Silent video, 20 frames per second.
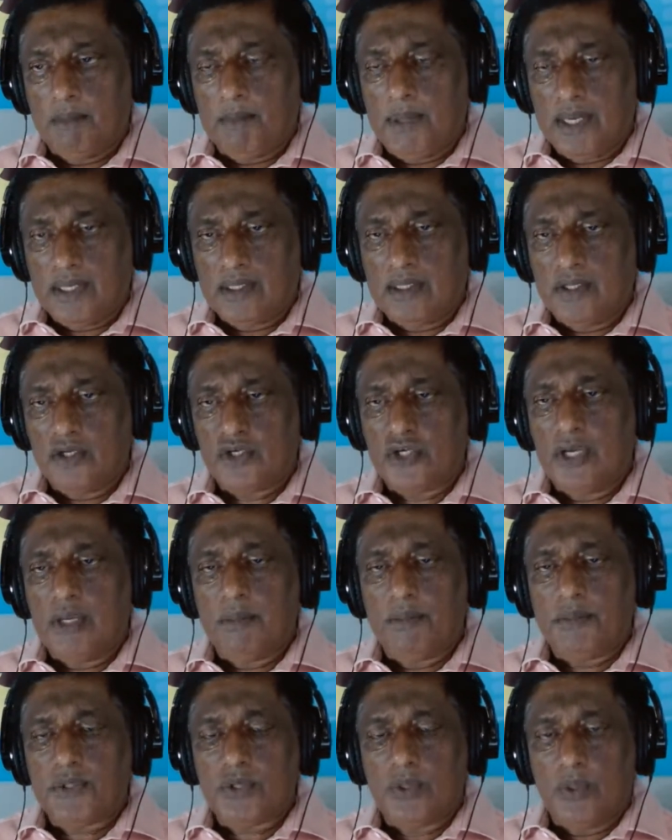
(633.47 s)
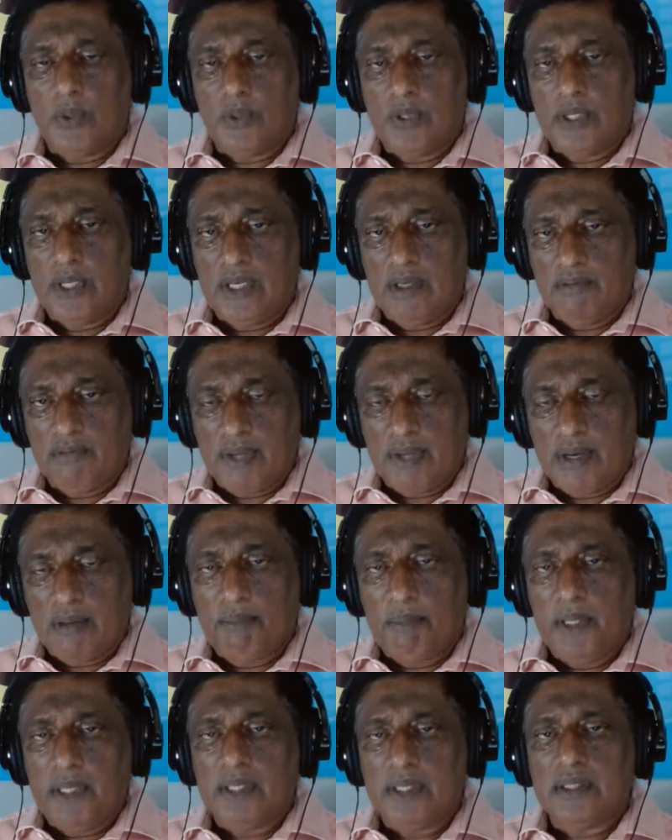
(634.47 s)
partnerships or their
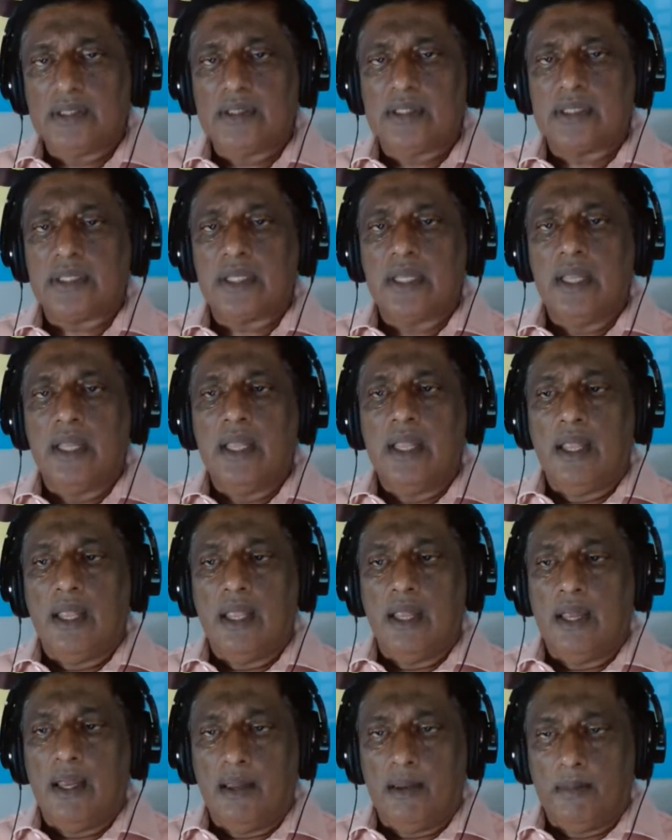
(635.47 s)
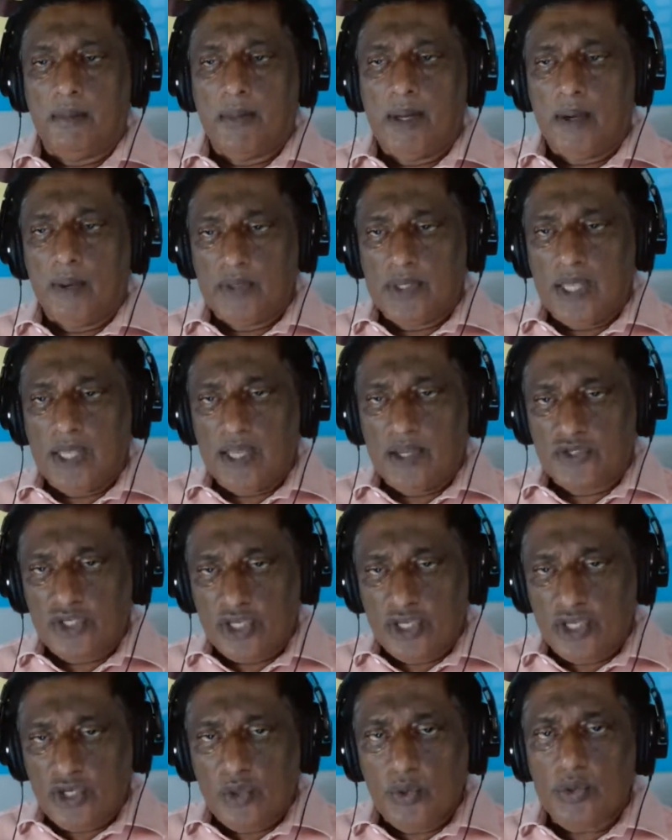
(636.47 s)
developments, how they
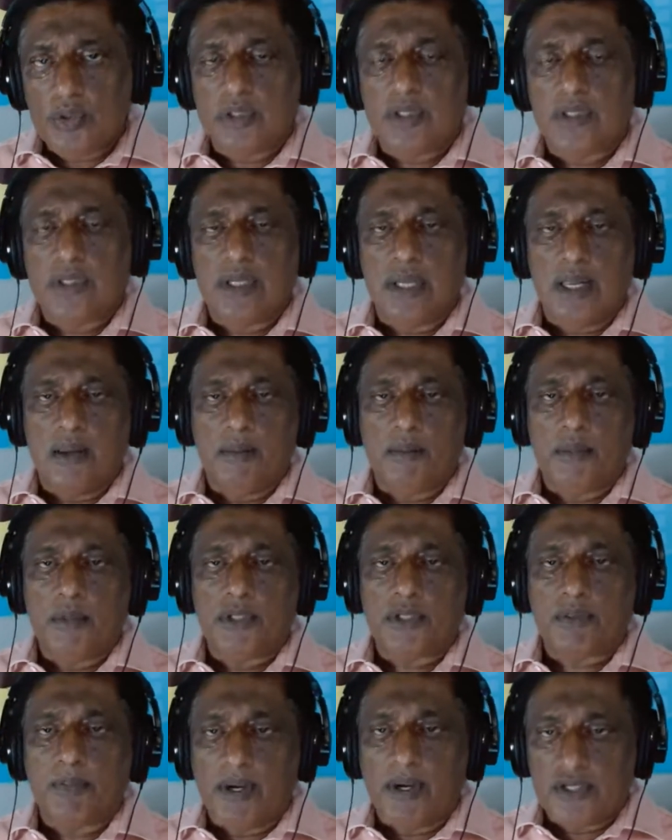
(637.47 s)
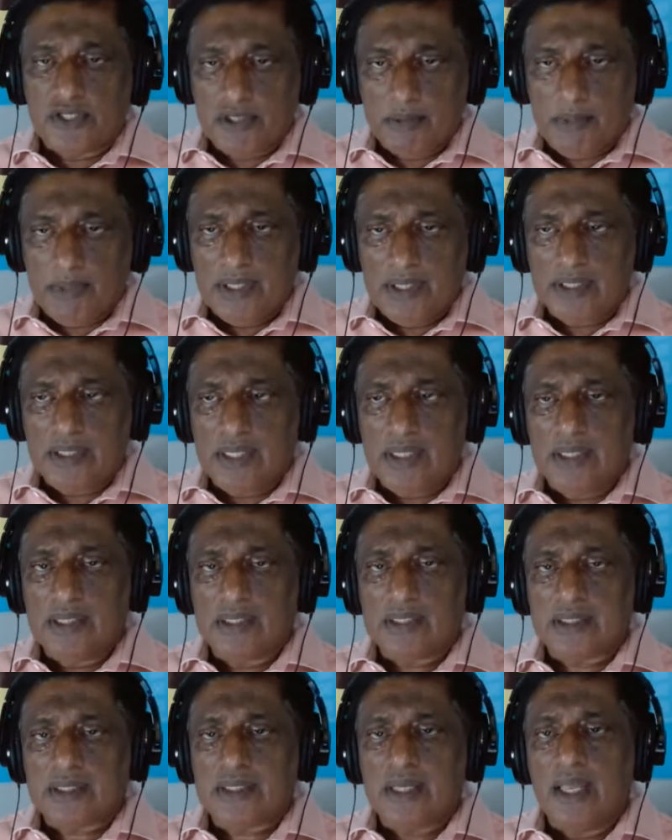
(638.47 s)
execute
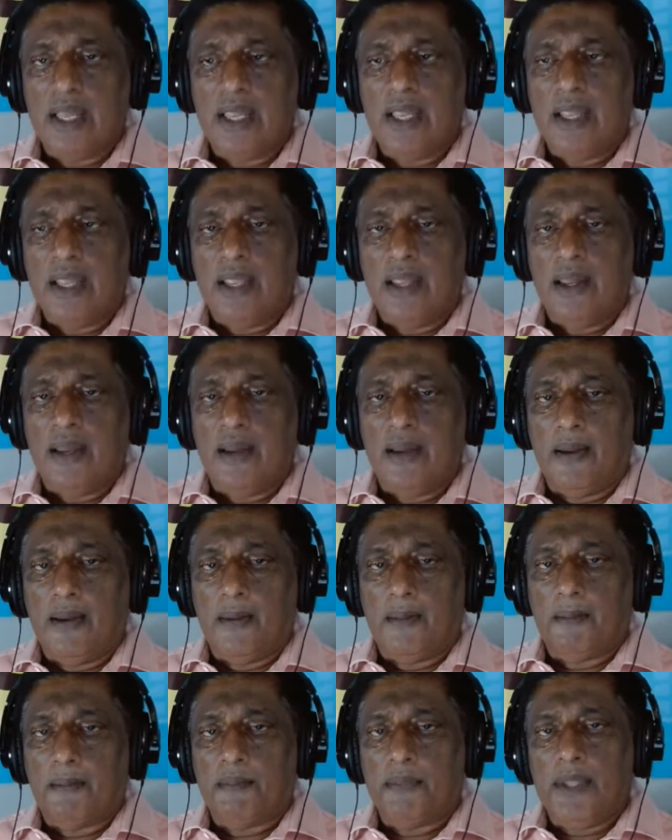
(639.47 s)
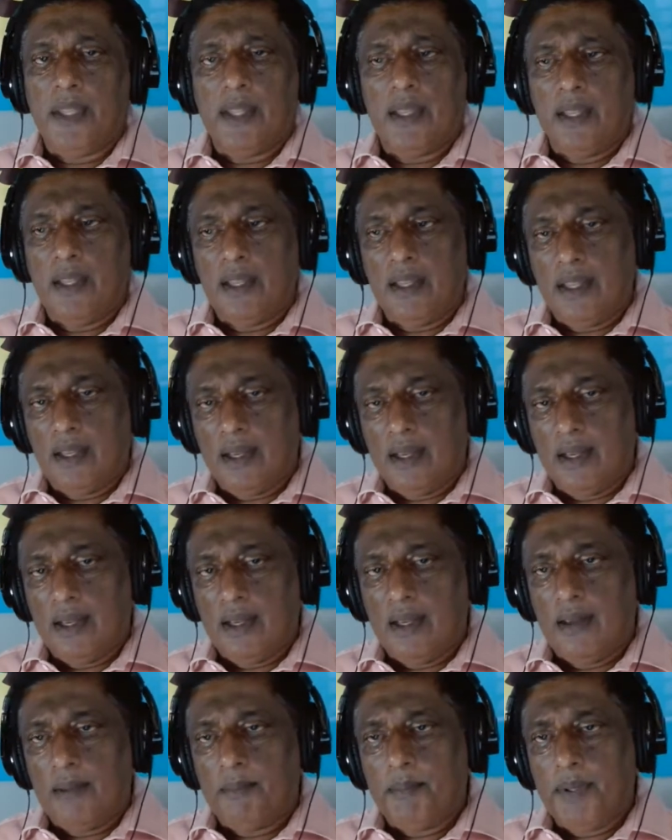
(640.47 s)
responsibilities. They
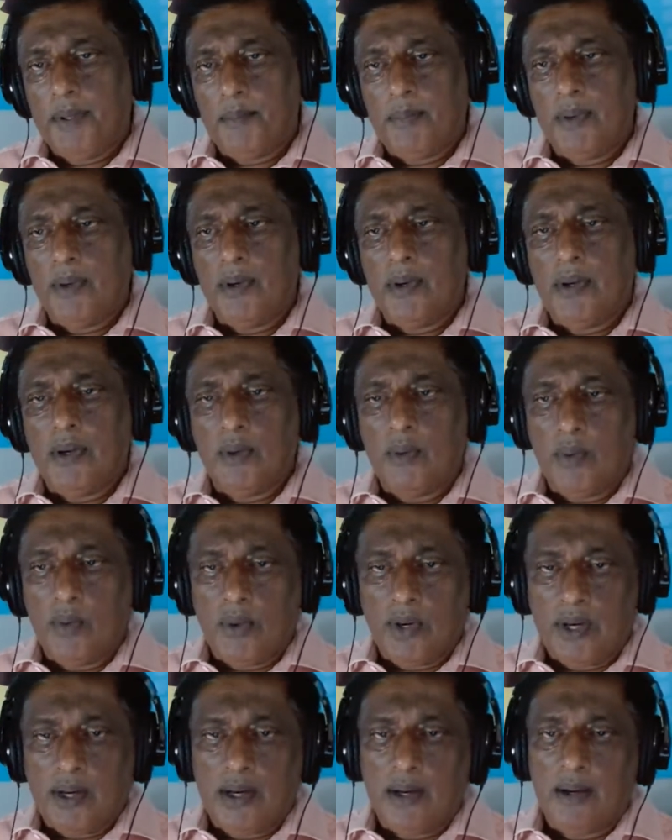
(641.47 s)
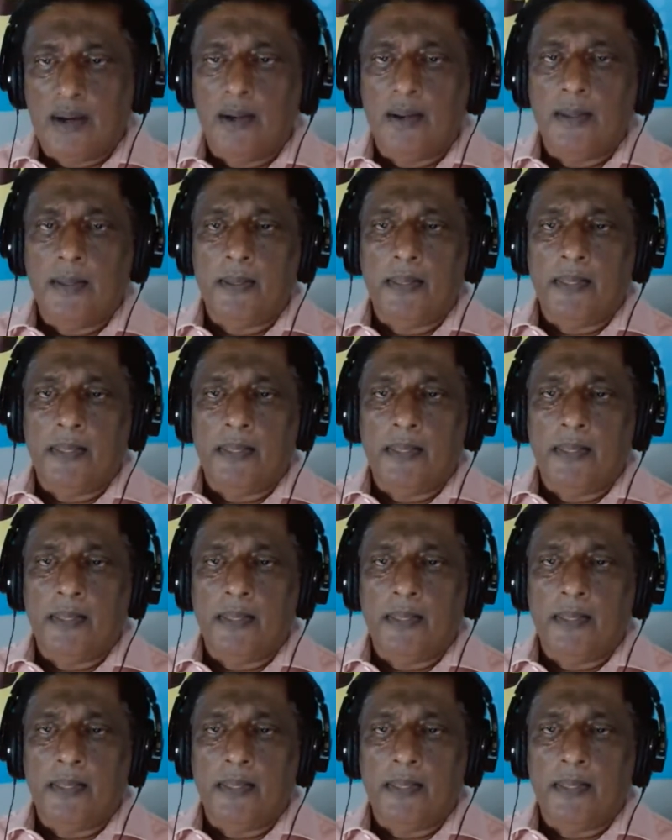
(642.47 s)
people who are